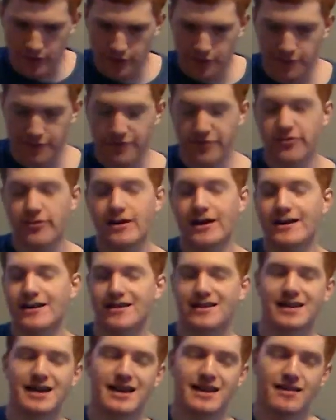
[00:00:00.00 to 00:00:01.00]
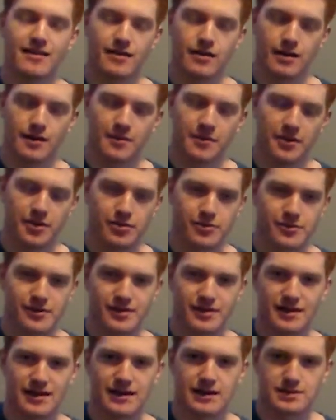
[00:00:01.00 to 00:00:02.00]
views. We're trying to get it up to
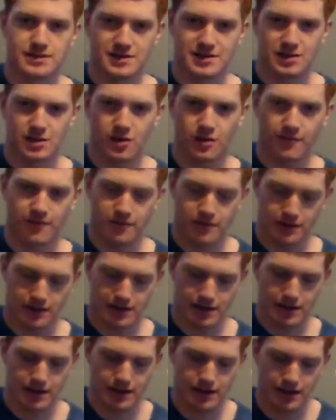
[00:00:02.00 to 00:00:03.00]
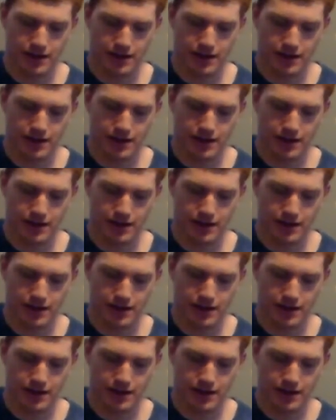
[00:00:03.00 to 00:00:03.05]
3,000, hopefully.